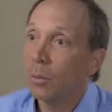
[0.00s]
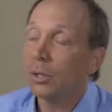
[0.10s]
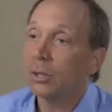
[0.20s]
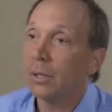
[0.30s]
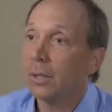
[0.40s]

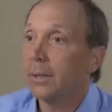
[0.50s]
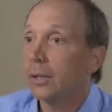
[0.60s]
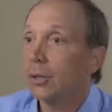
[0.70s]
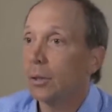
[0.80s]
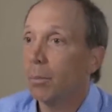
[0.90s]
which is an
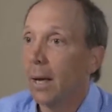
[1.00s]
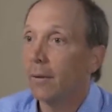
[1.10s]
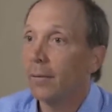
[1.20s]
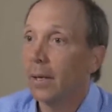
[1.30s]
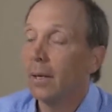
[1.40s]
additional
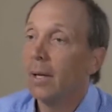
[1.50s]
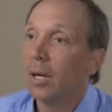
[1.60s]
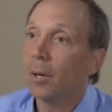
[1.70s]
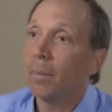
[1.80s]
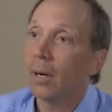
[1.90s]
benefit
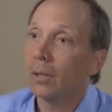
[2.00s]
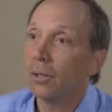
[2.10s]
compared